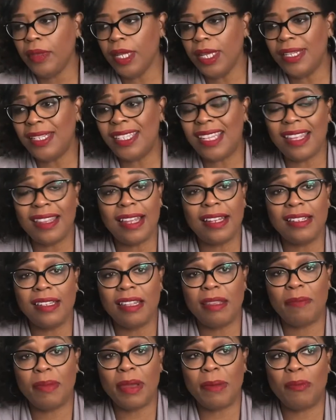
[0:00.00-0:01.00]
Say that to
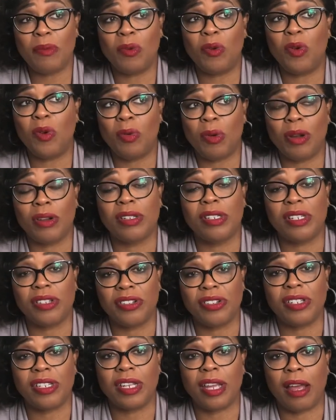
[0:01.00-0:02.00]
the people who are
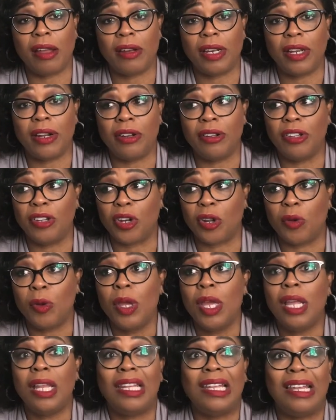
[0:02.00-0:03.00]
seriously out here, you
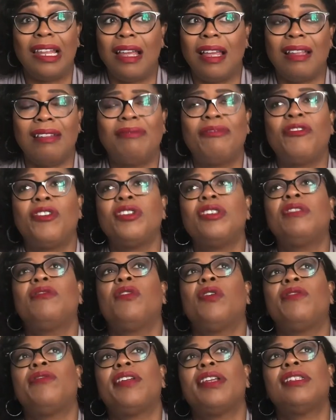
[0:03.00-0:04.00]
know, uh, first of
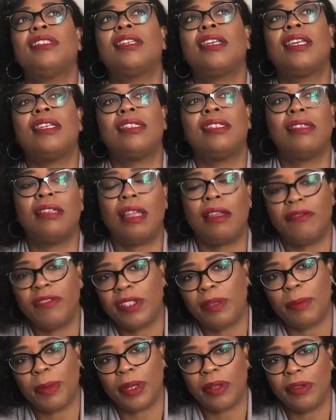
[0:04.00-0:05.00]
all, if that's the case, love
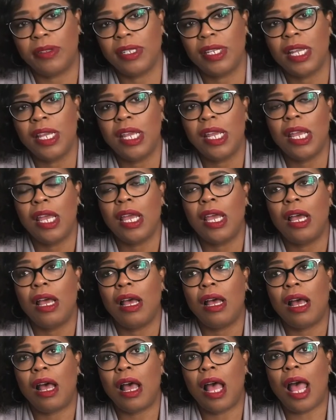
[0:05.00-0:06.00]
spells
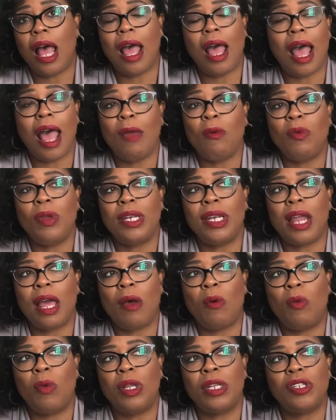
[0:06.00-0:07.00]
I would
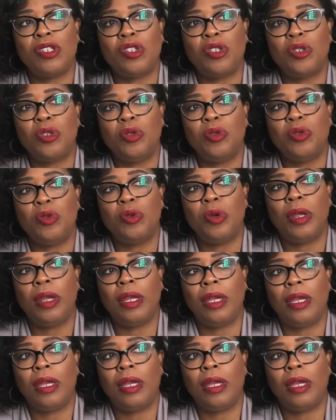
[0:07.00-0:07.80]
not want to